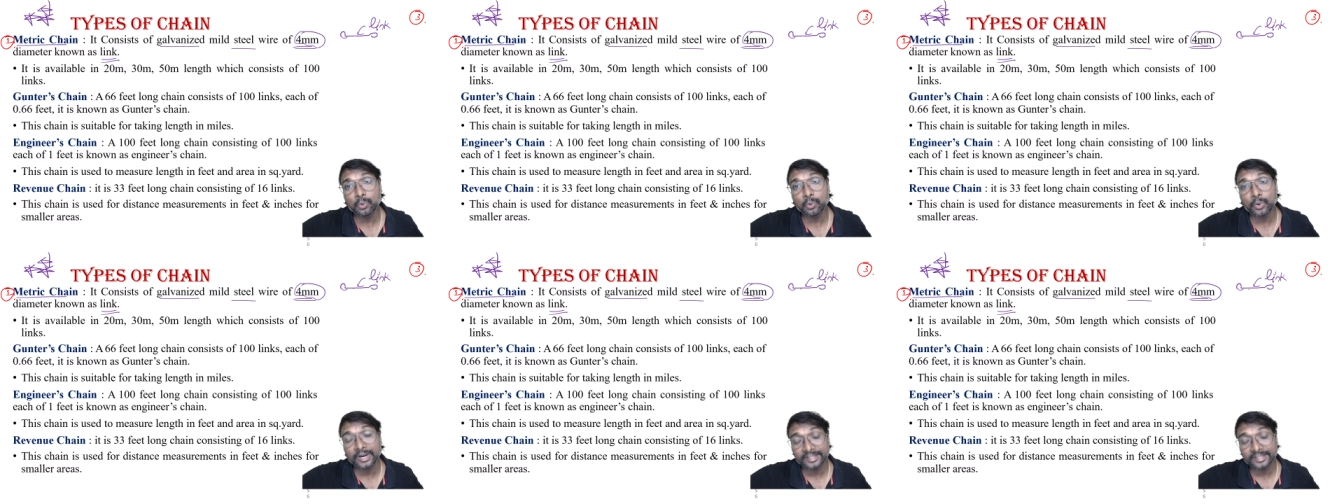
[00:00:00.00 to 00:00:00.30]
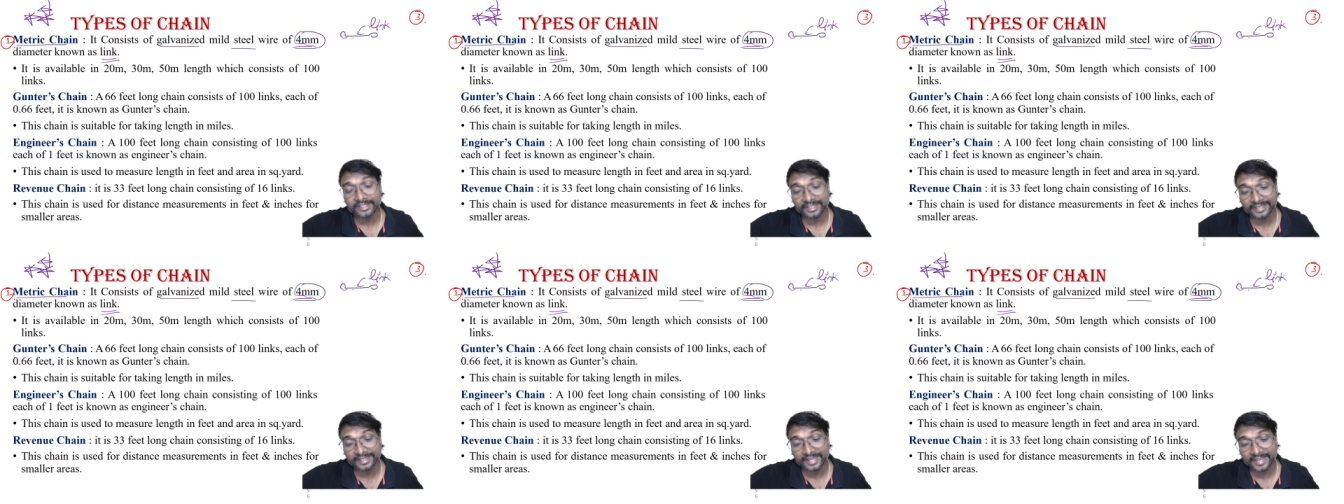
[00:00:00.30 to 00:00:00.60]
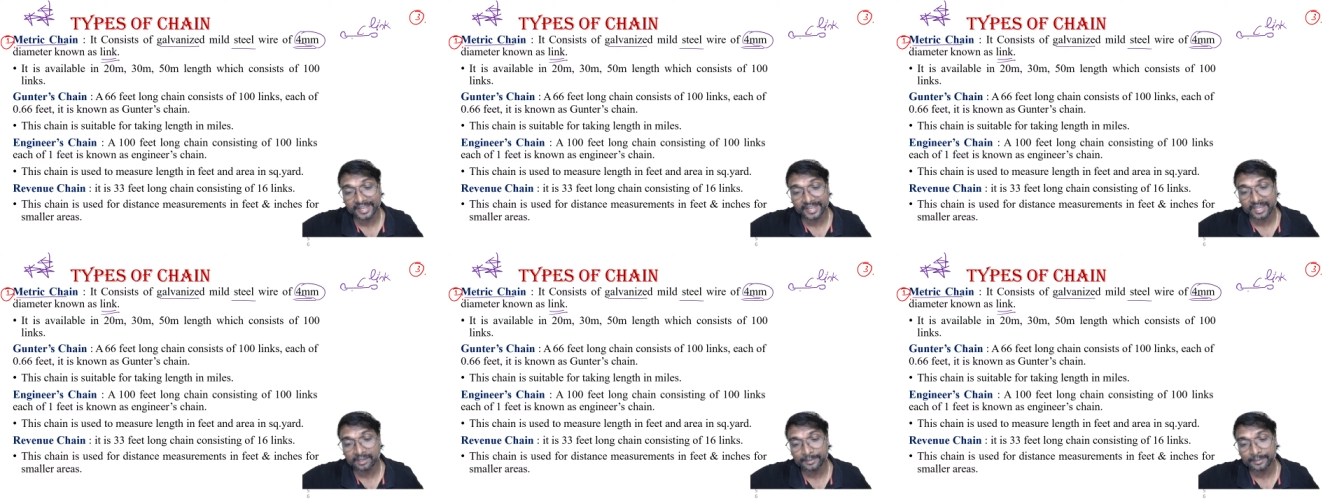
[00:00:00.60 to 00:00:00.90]
what is the
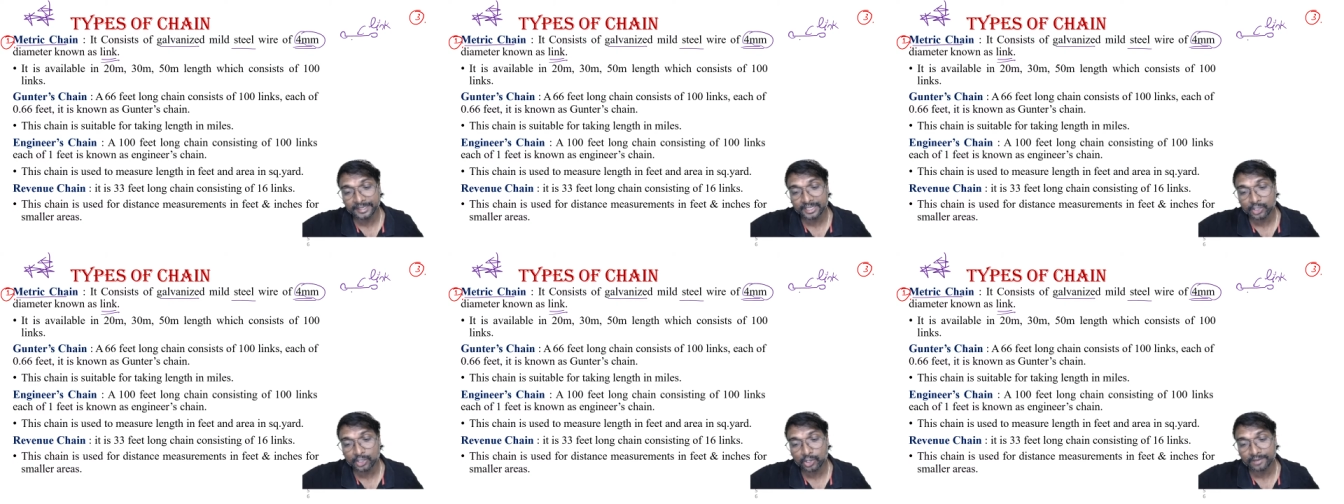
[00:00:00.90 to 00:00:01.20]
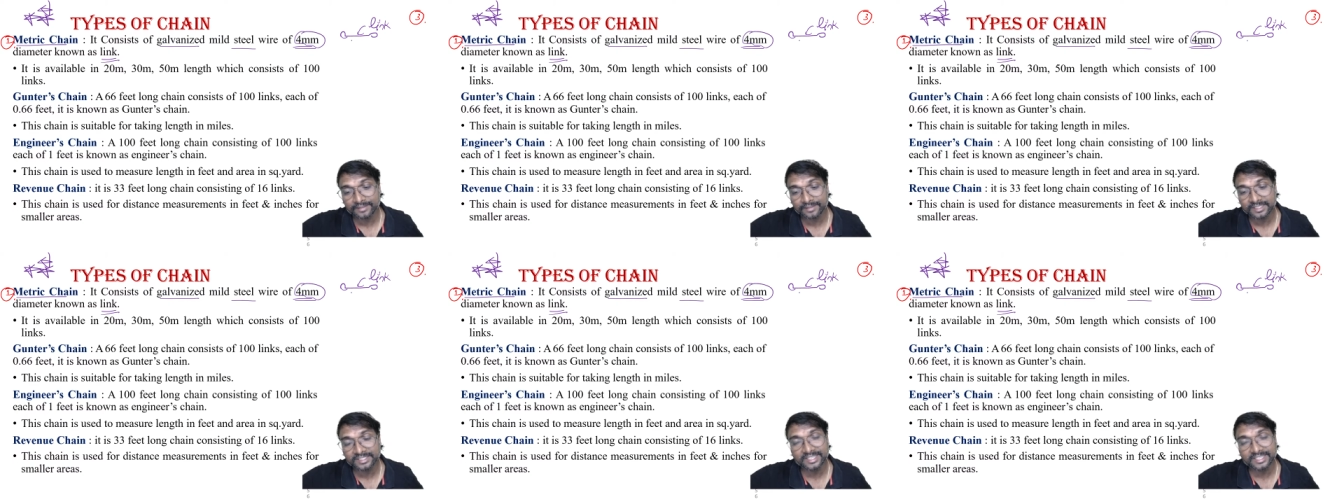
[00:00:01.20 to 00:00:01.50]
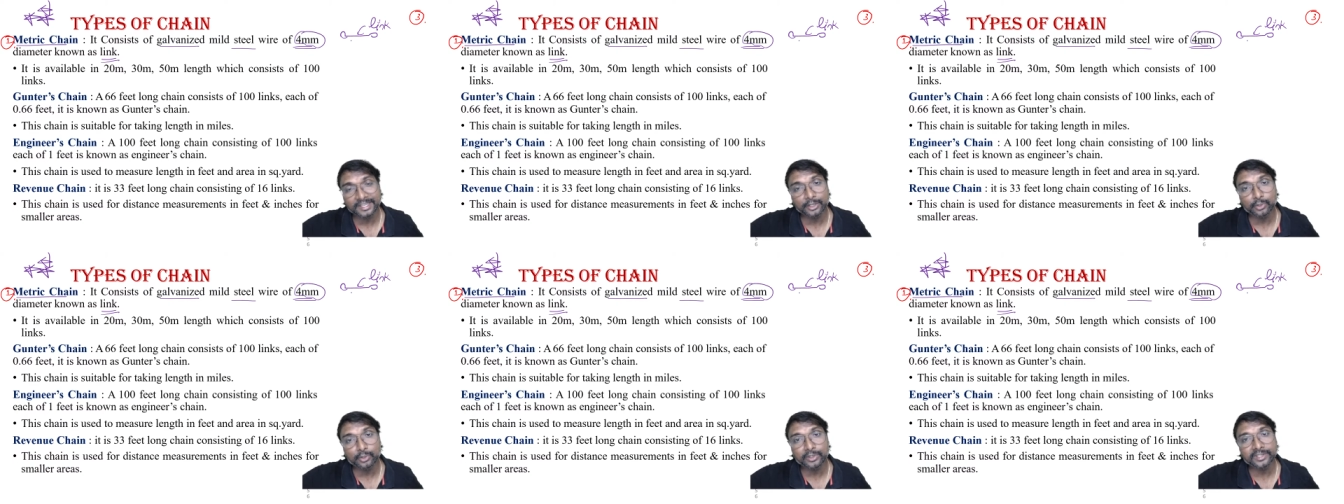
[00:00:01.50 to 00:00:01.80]
diameter of this
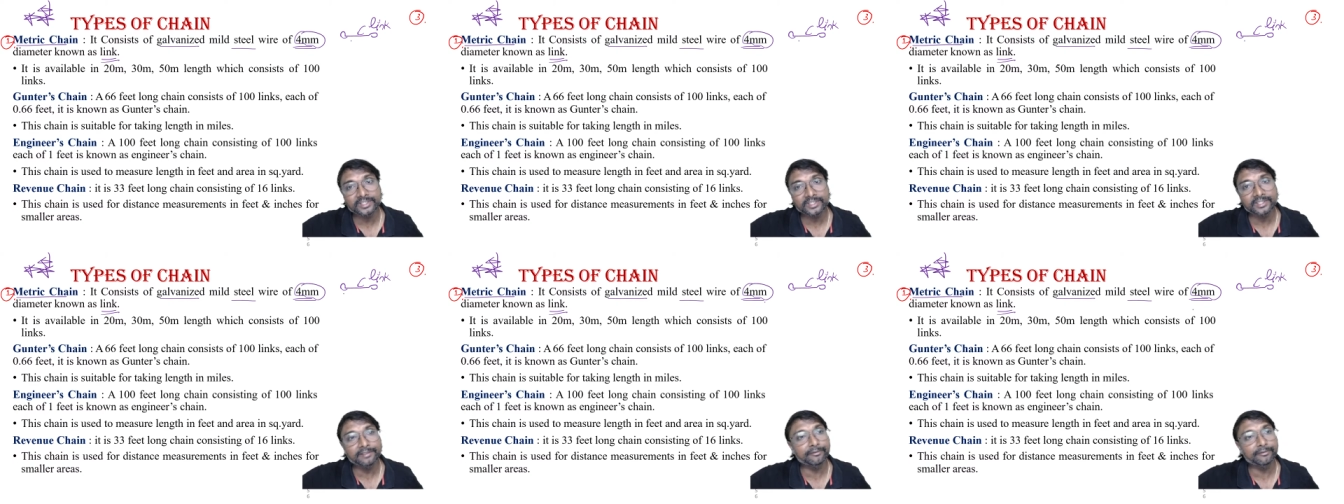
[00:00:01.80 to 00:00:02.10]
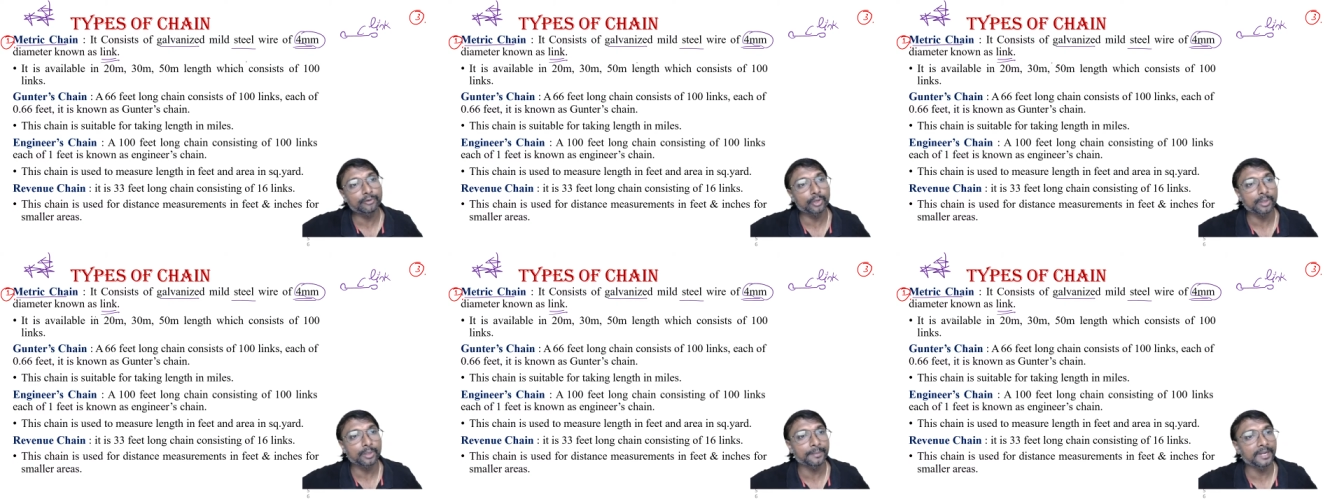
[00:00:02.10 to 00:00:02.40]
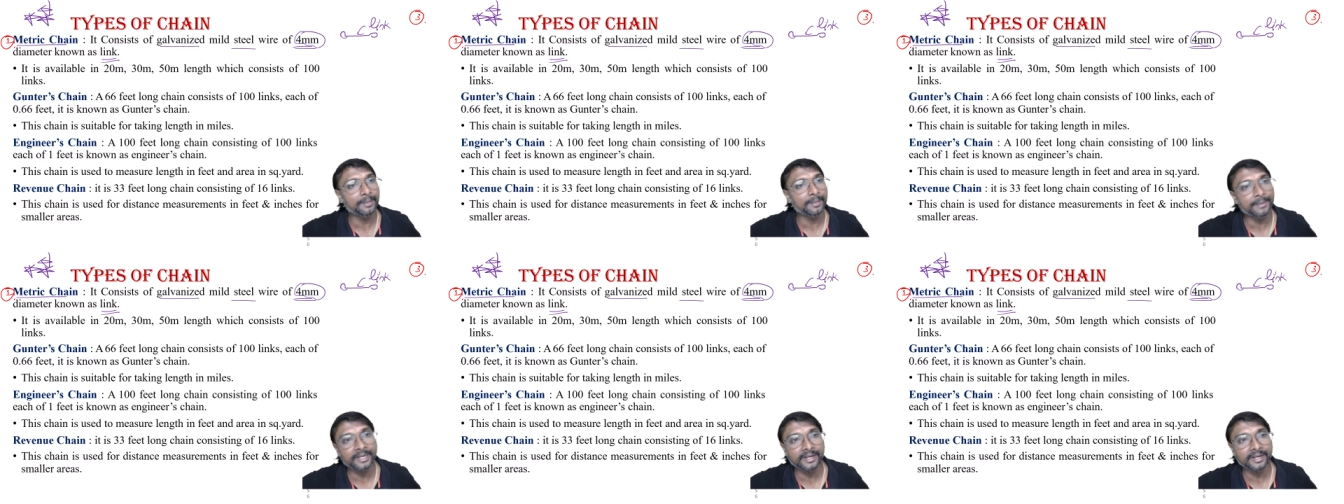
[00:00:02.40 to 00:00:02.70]
link? You can say 4
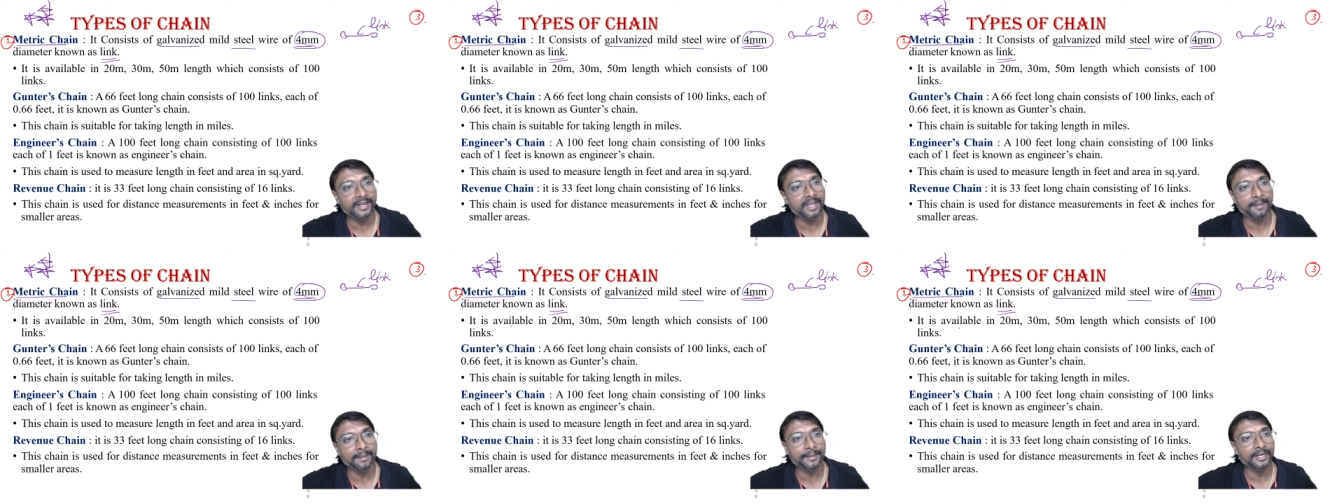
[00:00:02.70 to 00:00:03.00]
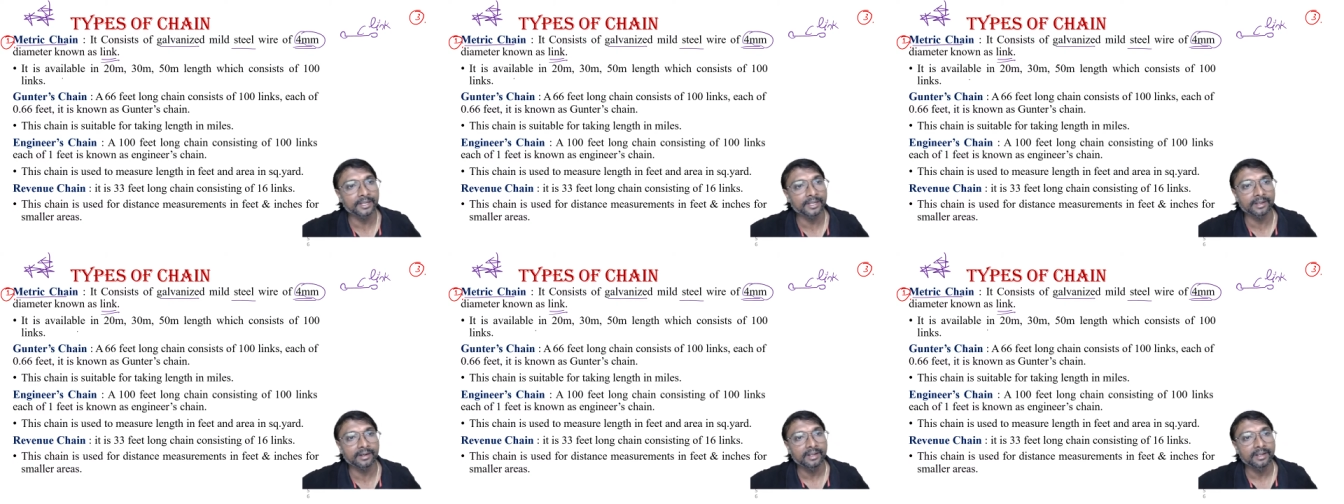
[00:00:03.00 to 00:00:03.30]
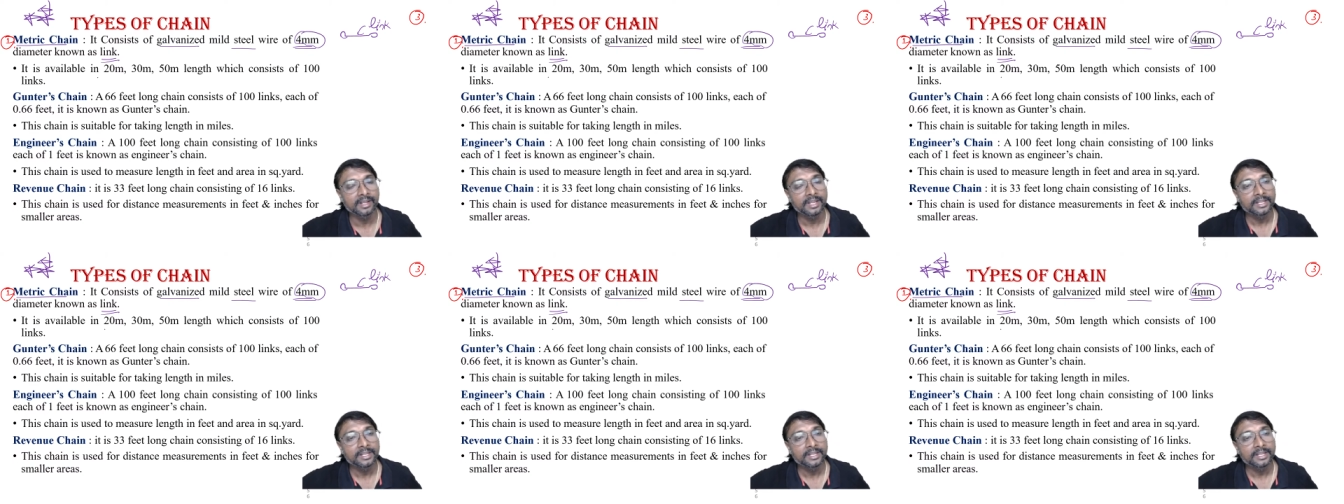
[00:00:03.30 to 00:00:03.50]
millimeter diameter.